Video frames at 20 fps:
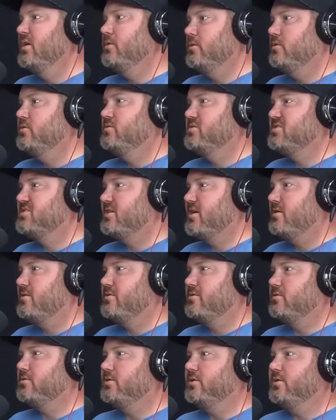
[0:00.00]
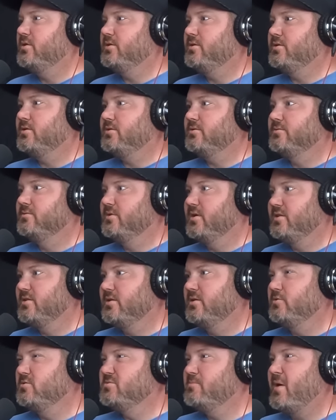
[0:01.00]
was Seth on, I
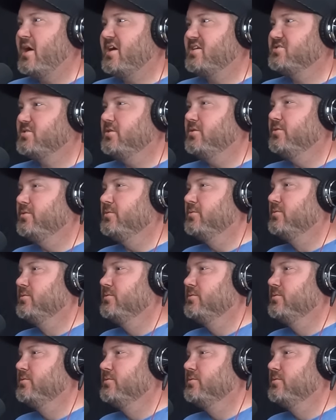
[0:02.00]
think it was Bass U.